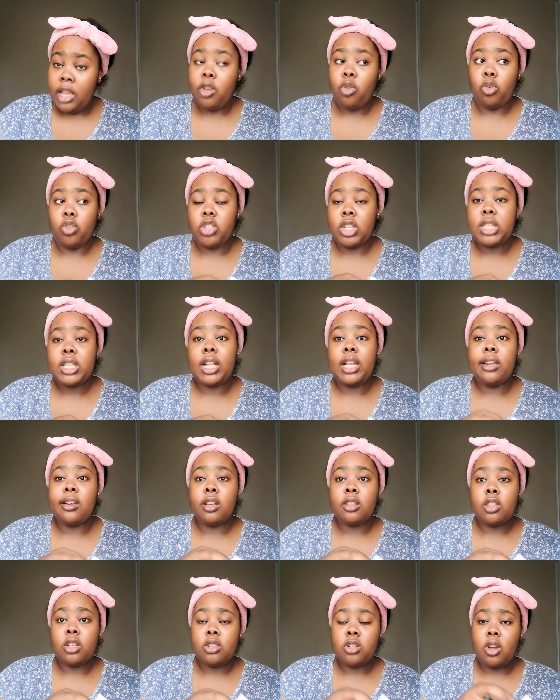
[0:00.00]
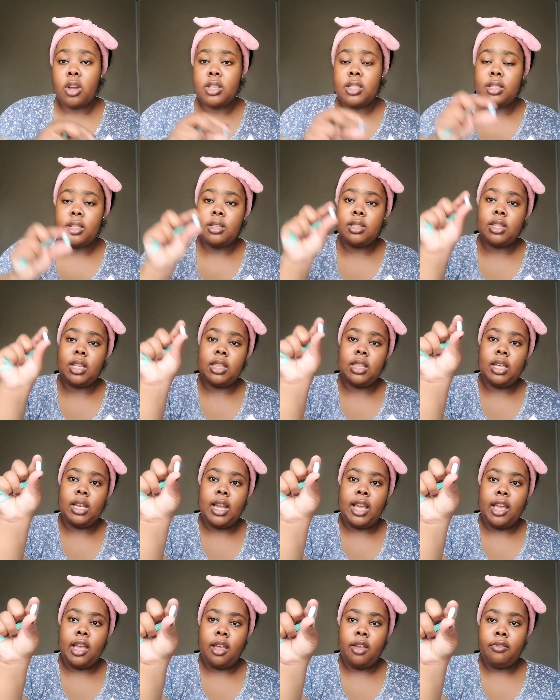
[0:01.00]
It will just clean out the toxins. And
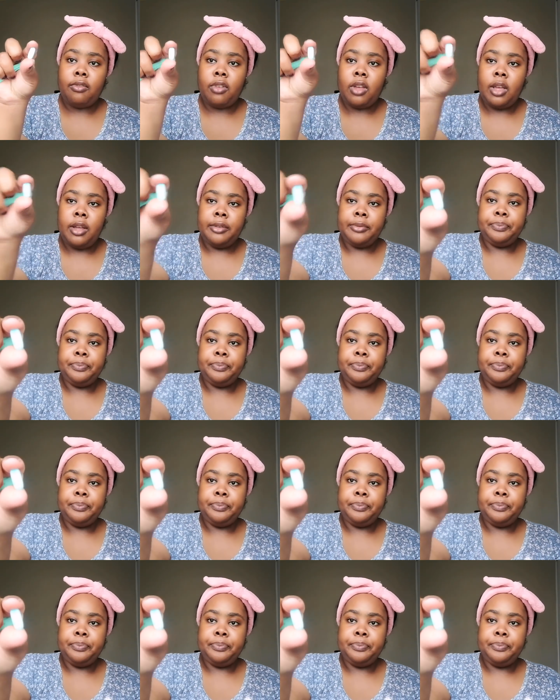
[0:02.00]
then I have,